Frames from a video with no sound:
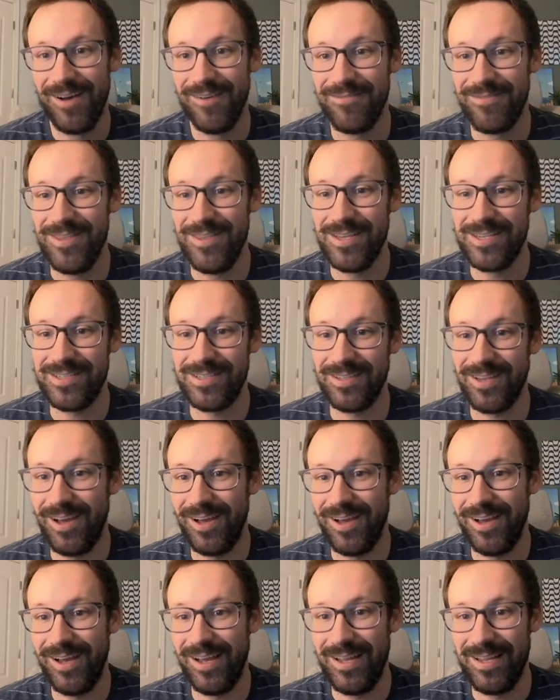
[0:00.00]
this
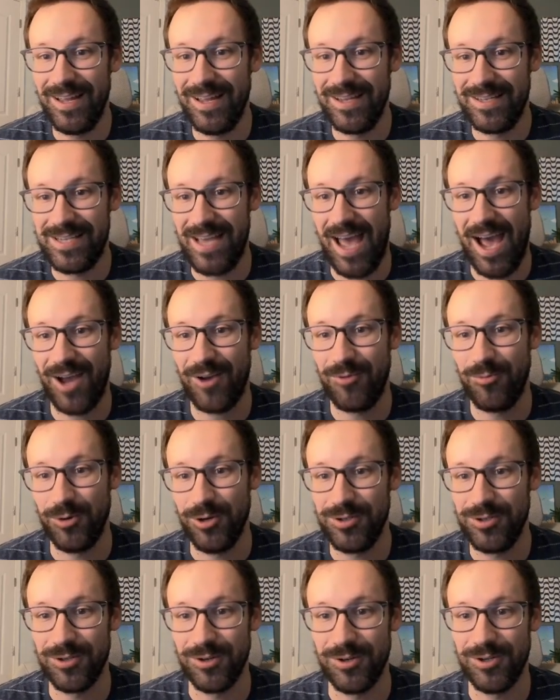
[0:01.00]
attack where you
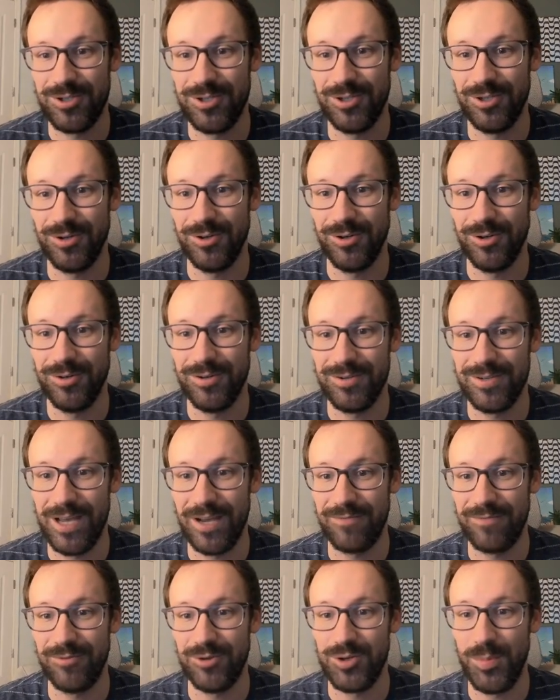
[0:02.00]
search your deck
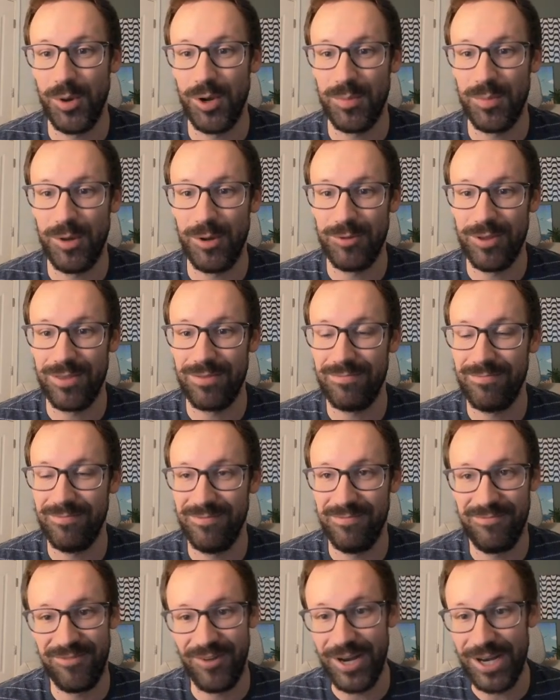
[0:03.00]
for 2 Pokemon with
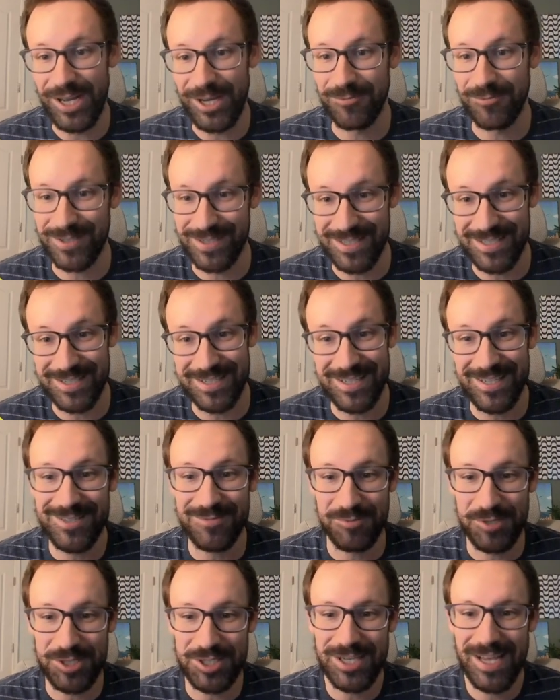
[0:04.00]
fighting resistance,
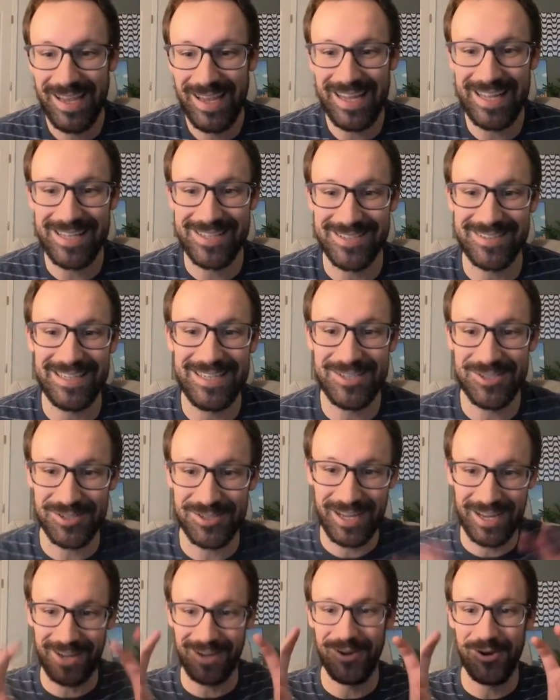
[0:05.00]
which it's
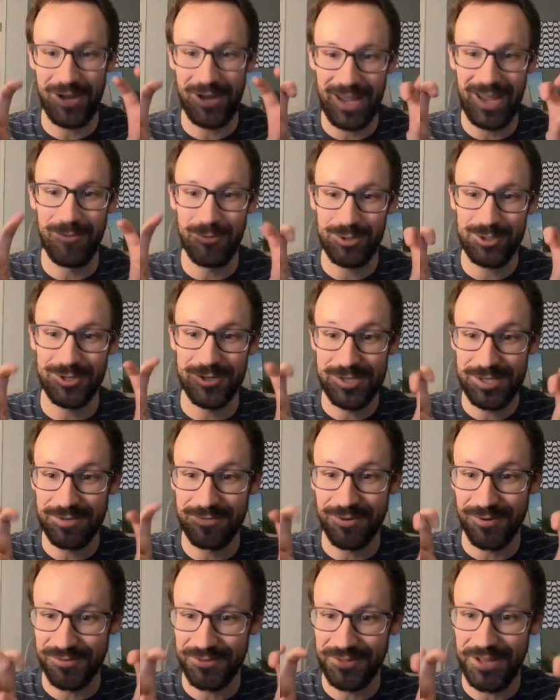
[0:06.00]
like, okay, we're searching
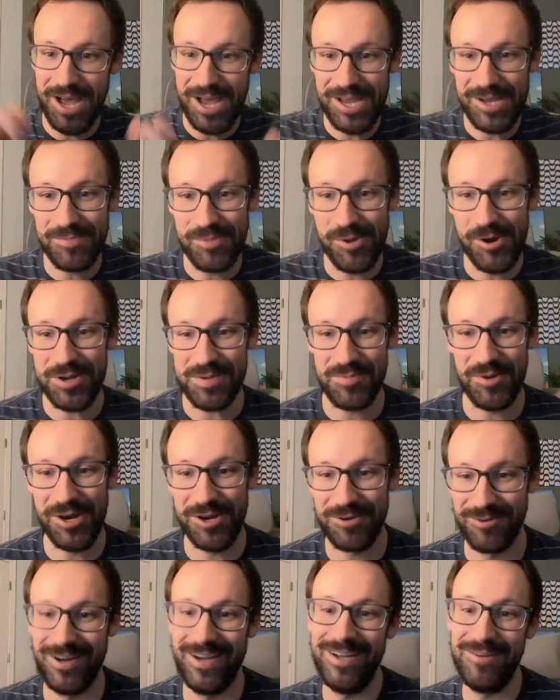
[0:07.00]
for flying
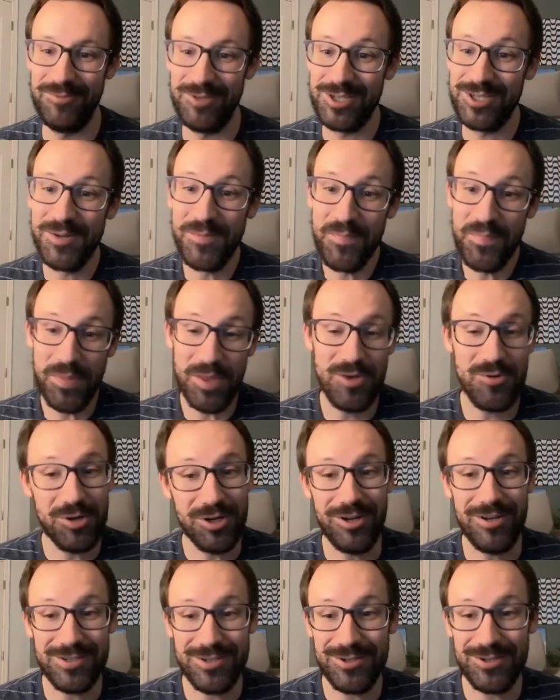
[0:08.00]
Pokemon, right? Which you can
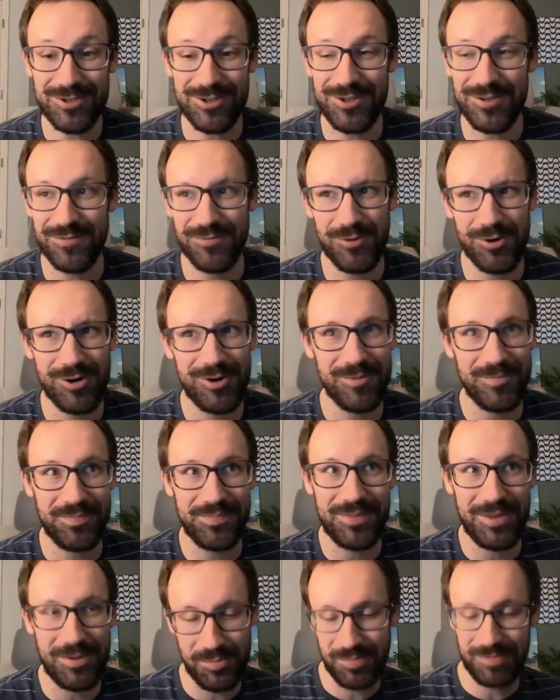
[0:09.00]
also search for
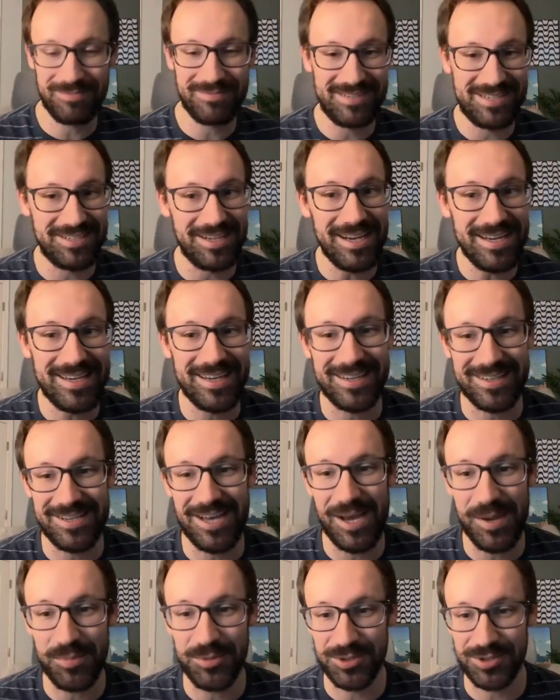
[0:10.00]
psychic
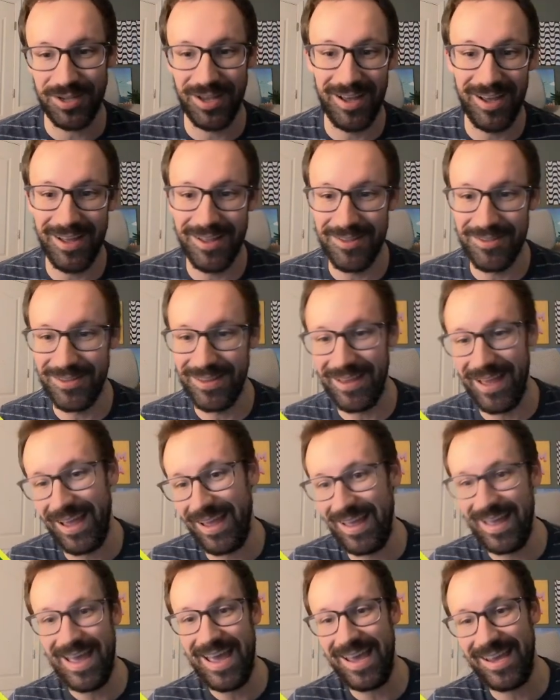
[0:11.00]
types,
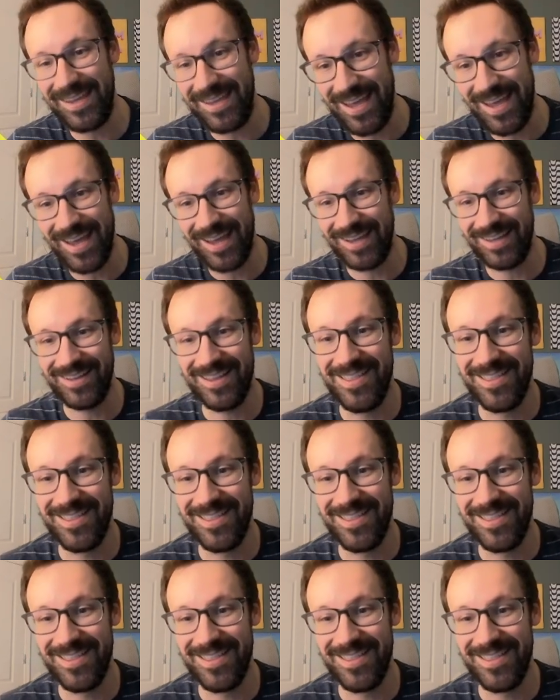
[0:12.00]
aka